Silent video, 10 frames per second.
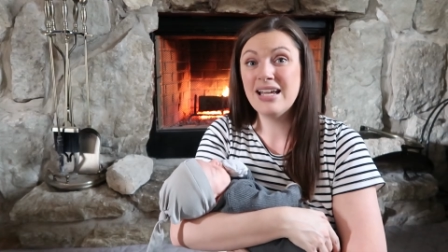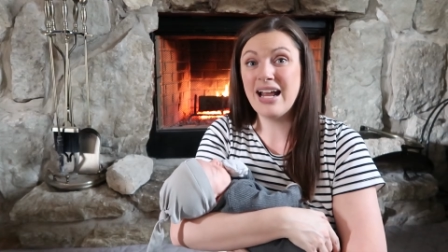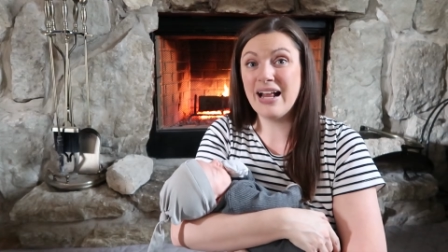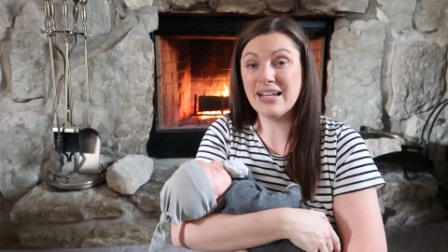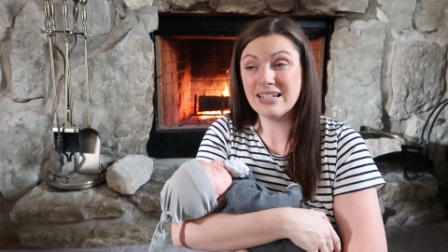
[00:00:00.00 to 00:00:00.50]

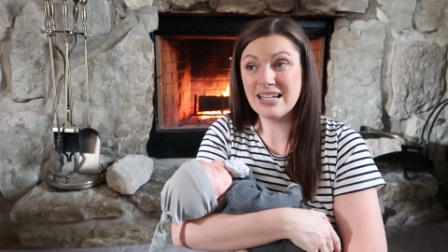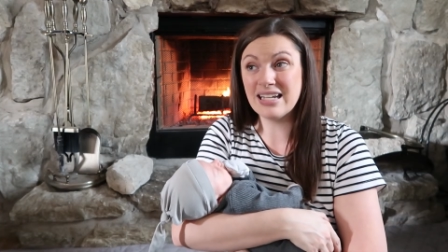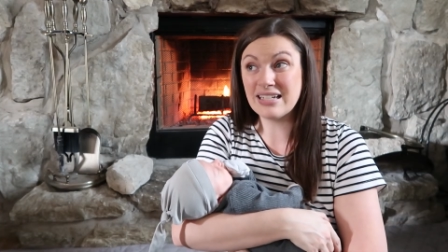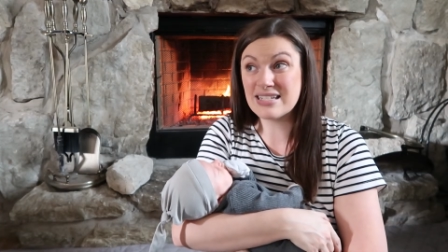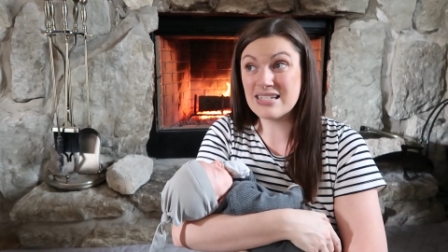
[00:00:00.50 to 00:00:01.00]
and
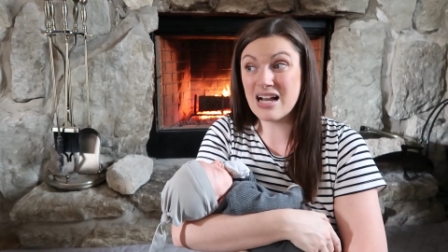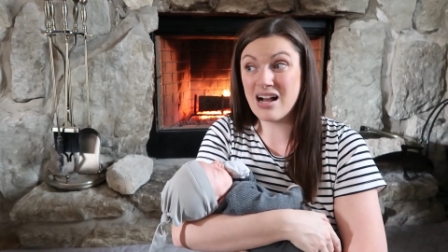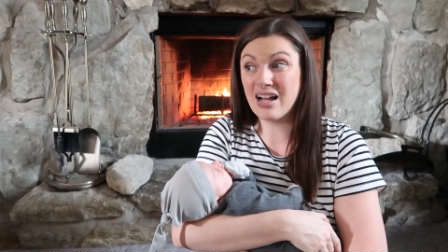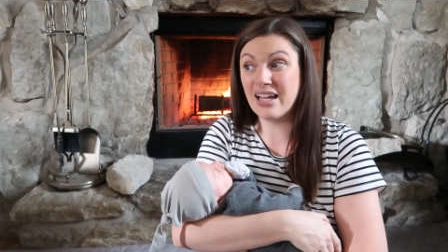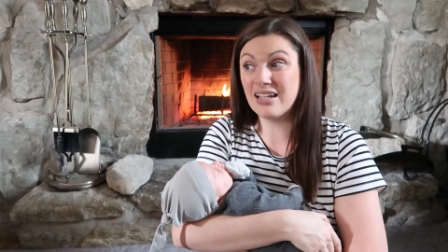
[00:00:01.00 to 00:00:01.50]
it's
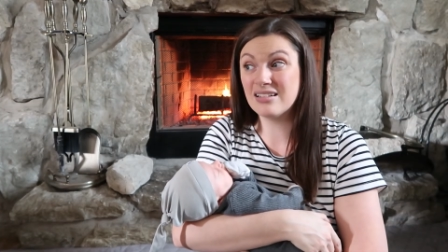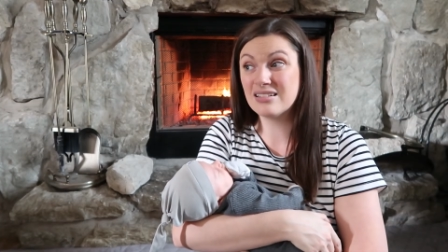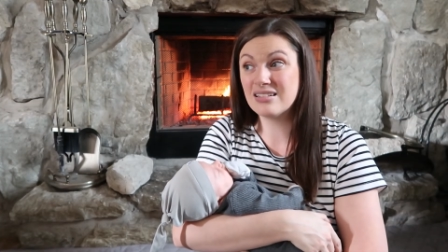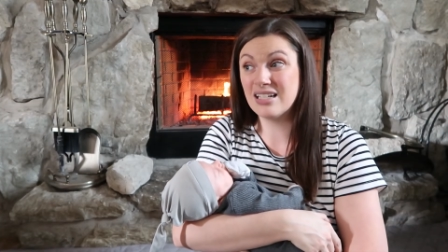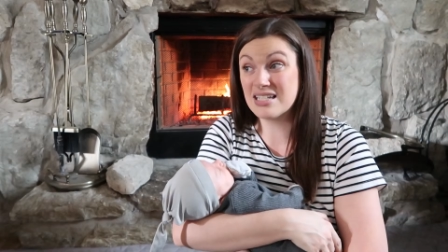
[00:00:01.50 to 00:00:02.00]
not
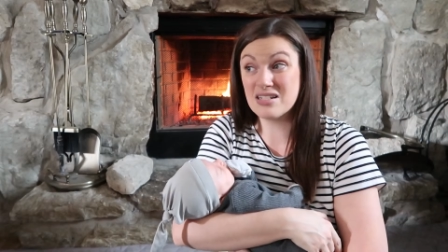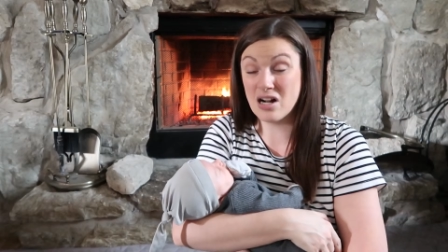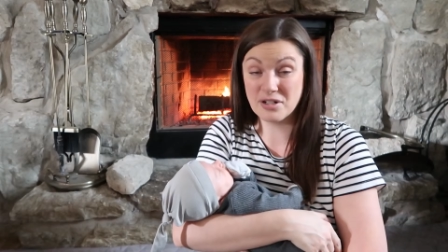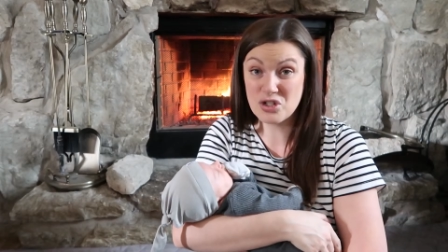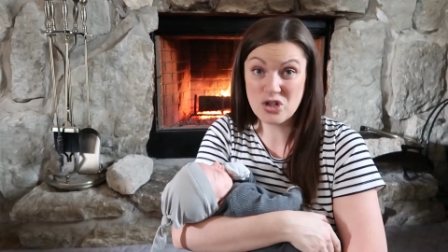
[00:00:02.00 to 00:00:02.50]
it's
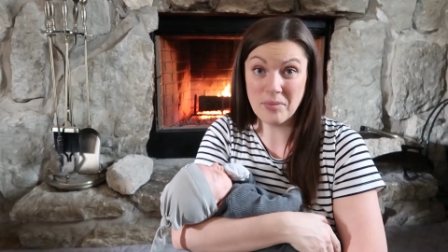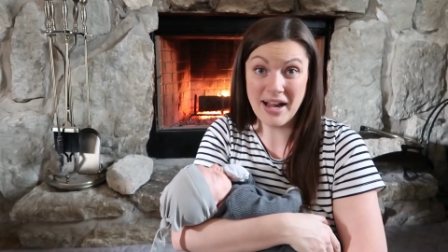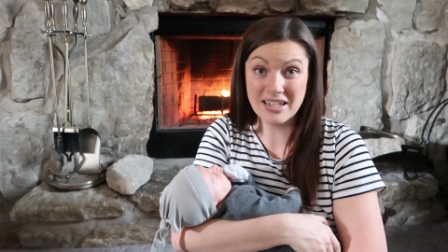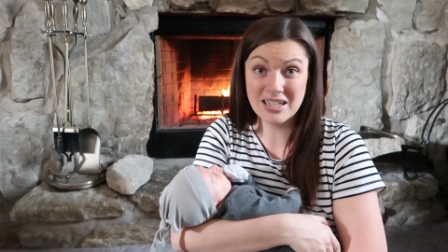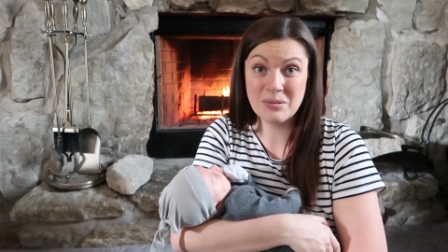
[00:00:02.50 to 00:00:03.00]
not as
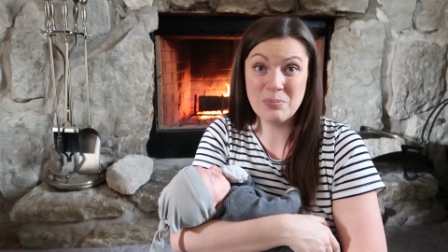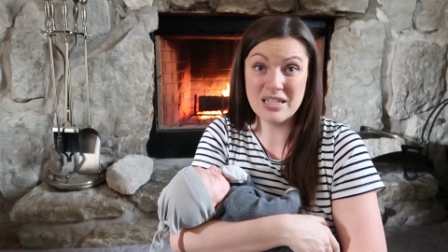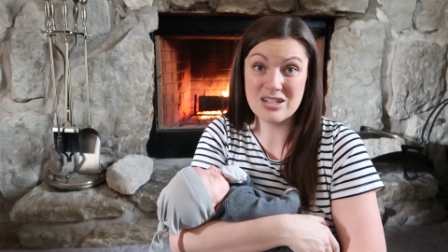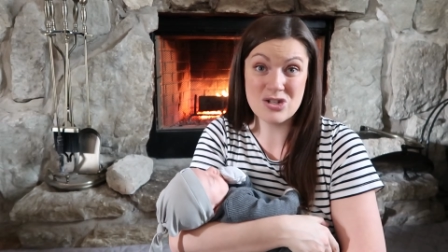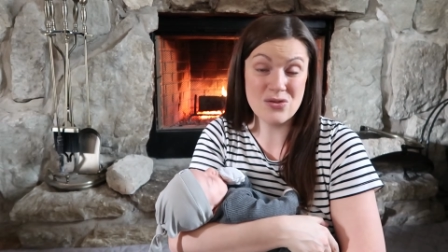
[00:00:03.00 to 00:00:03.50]
traumatic
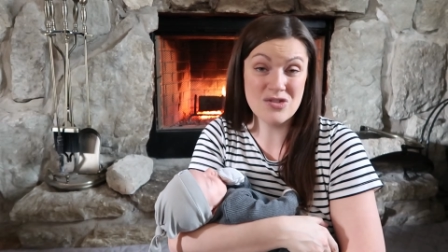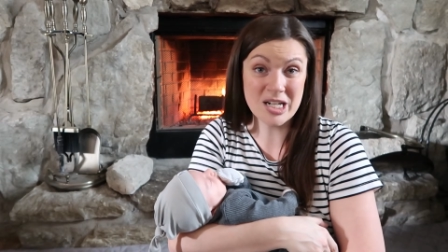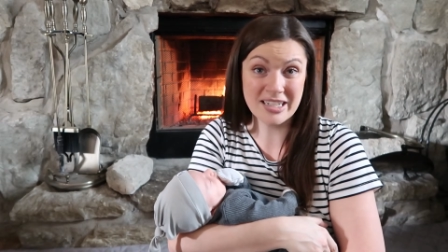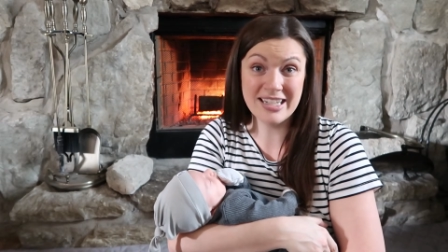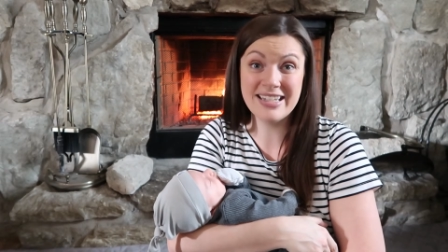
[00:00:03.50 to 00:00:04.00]
because you've
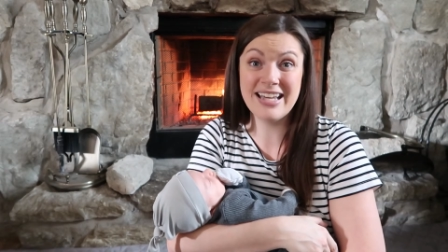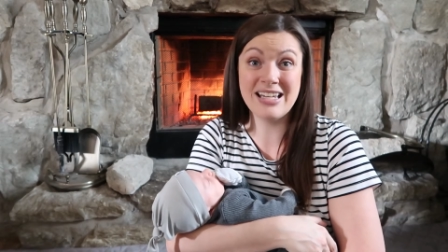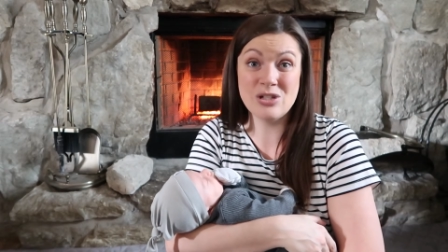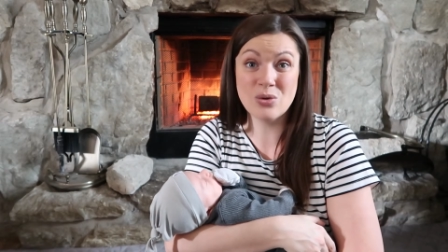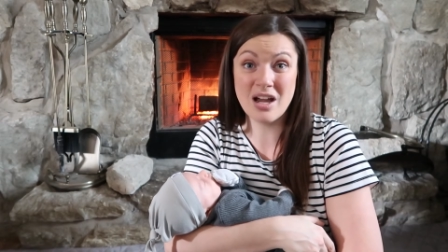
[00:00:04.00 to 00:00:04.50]
done it
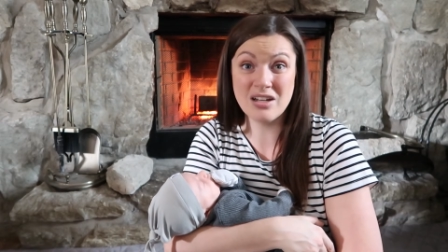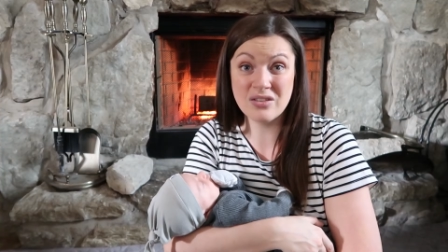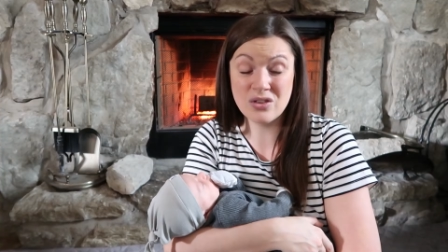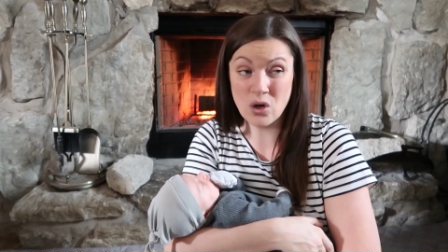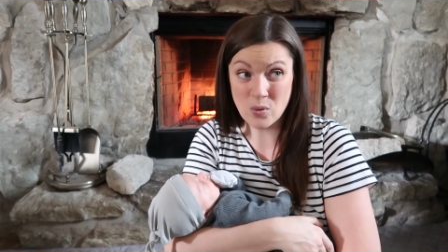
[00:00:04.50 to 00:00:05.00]
and you kind
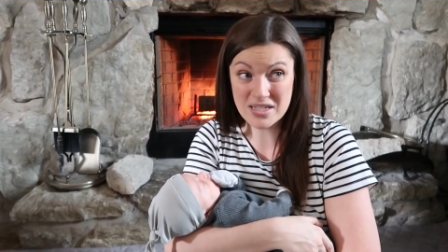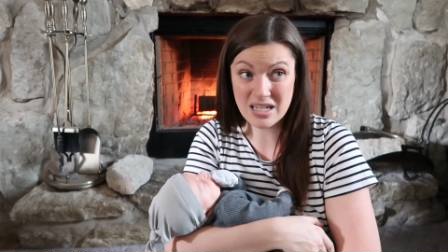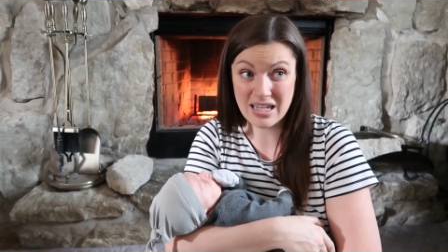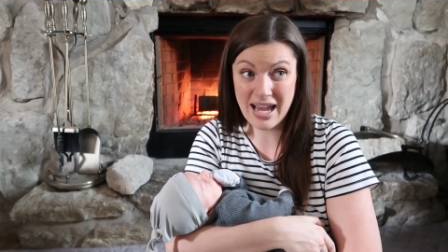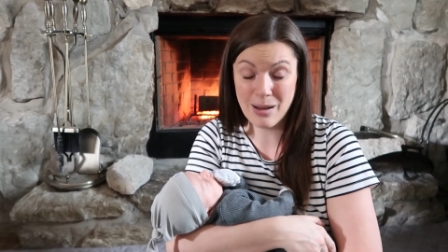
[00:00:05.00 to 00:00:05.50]
of know what's
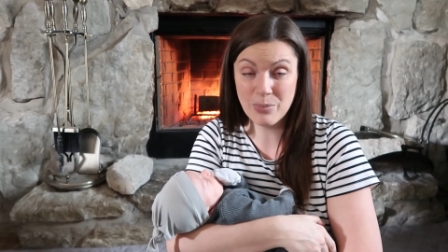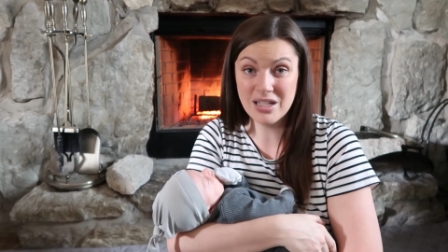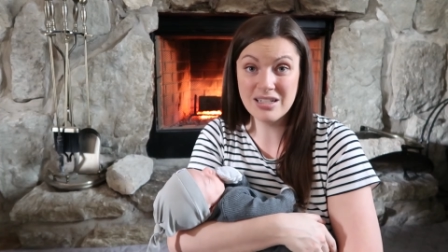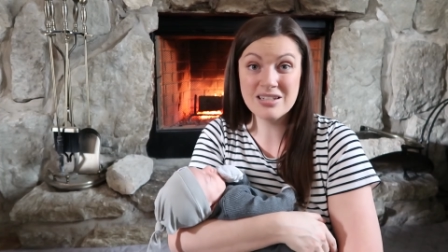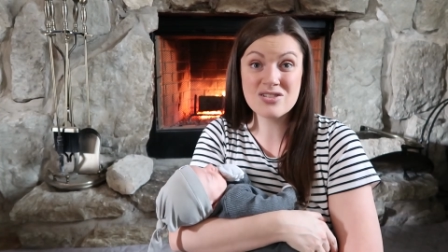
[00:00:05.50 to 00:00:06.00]
gonna happen.